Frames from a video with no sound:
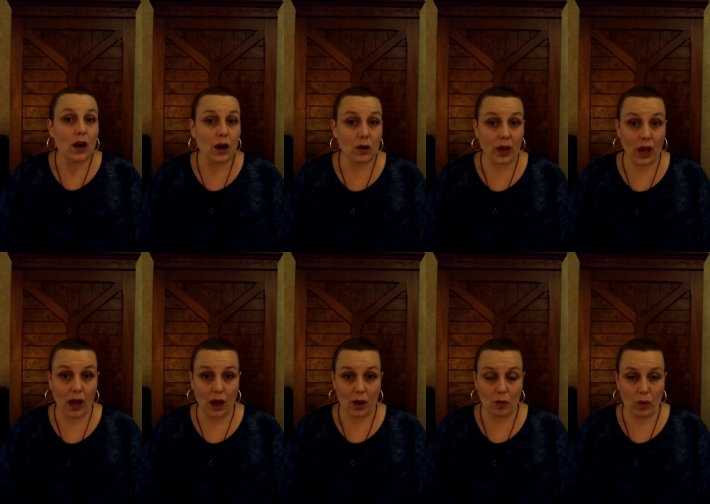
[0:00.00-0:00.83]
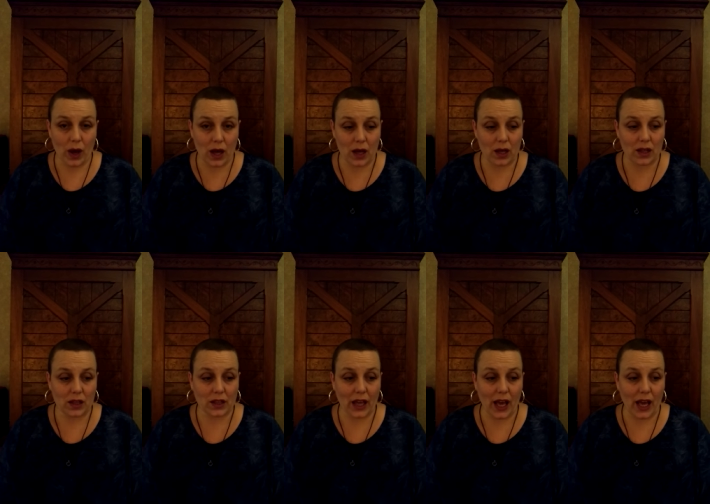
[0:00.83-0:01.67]
Okay,
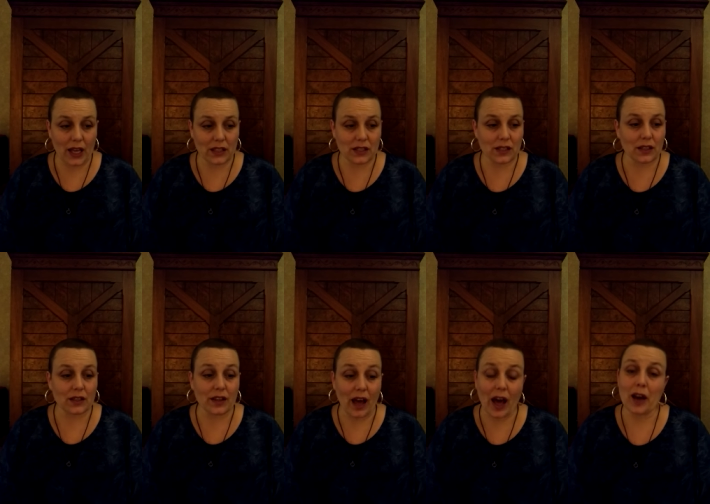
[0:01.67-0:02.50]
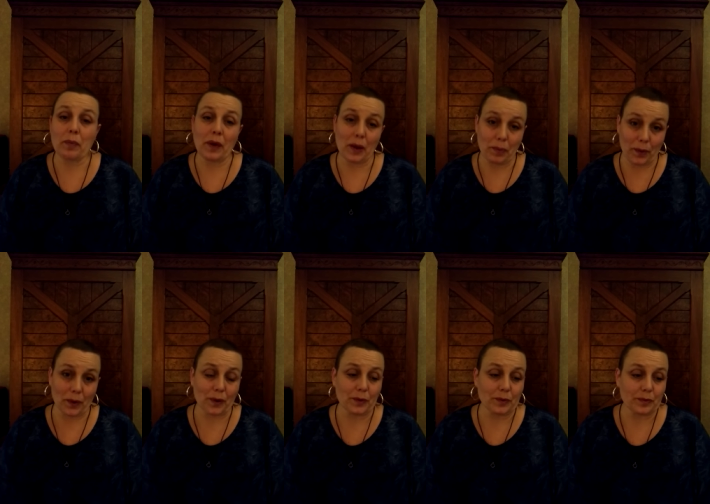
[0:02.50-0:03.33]
well, that's a lot of
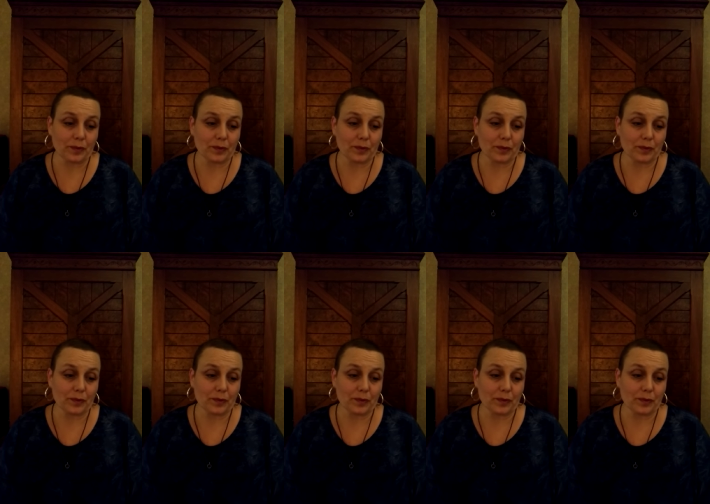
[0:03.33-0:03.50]
people,